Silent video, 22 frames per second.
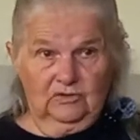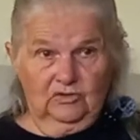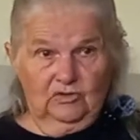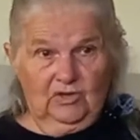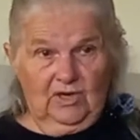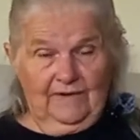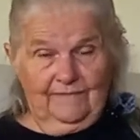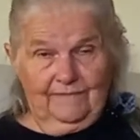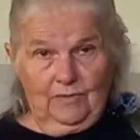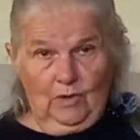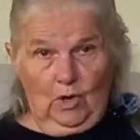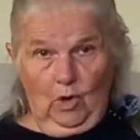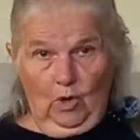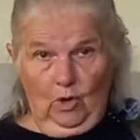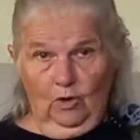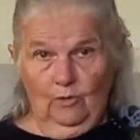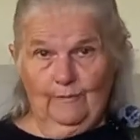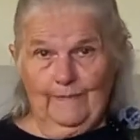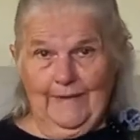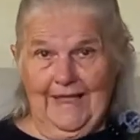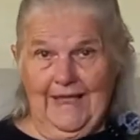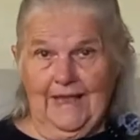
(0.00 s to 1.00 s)
So you cover the
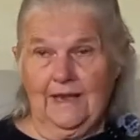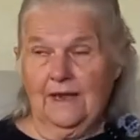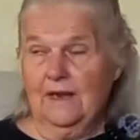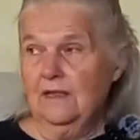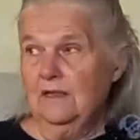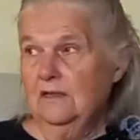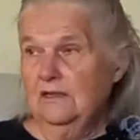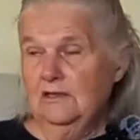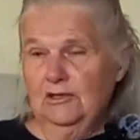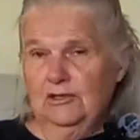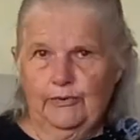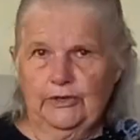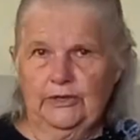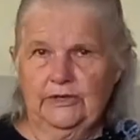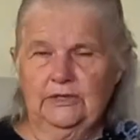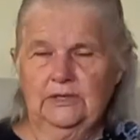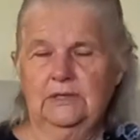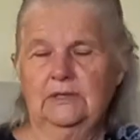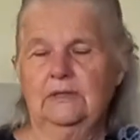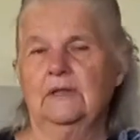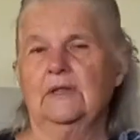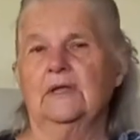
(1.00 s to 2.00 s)
whole pan, put
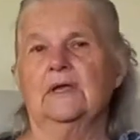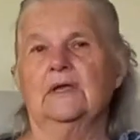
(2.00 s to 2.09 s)
it in